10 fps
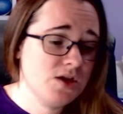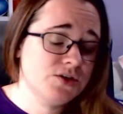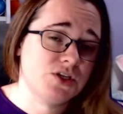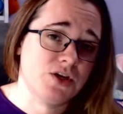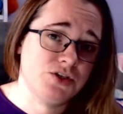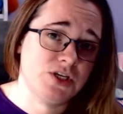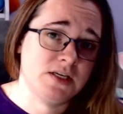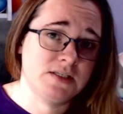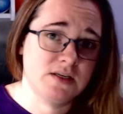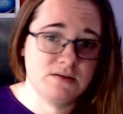So
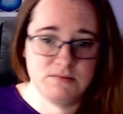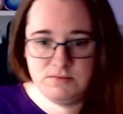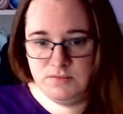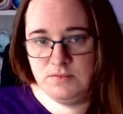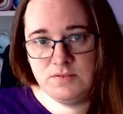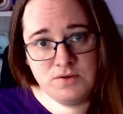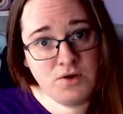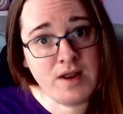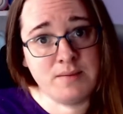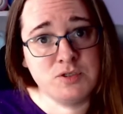she's
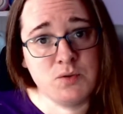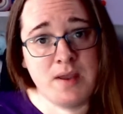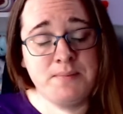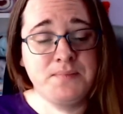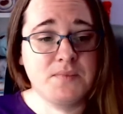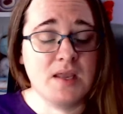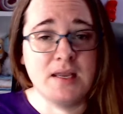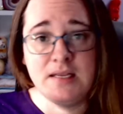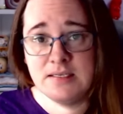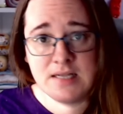gone up to him
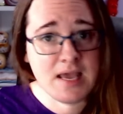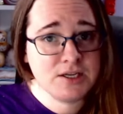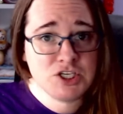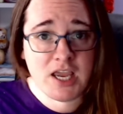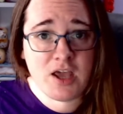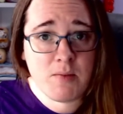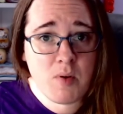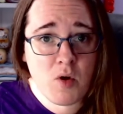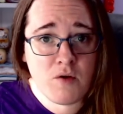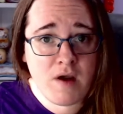and he's let her check her
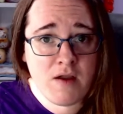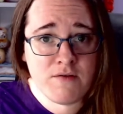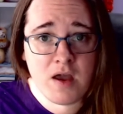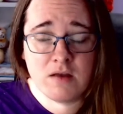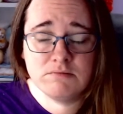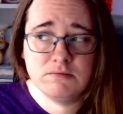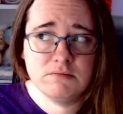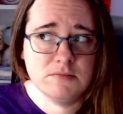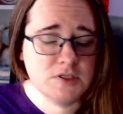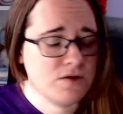paw over.
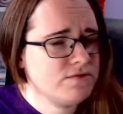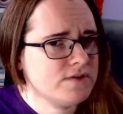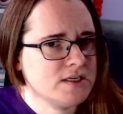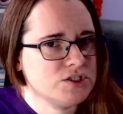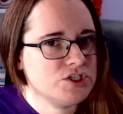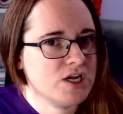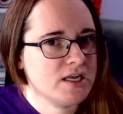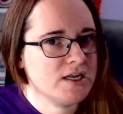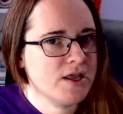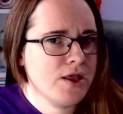No
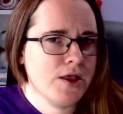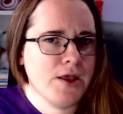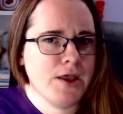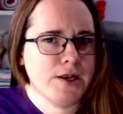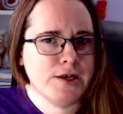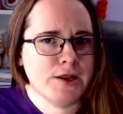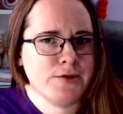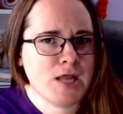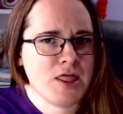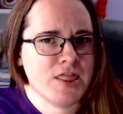flinching, no
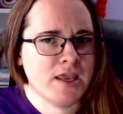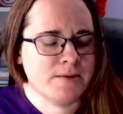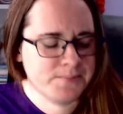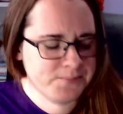nothing.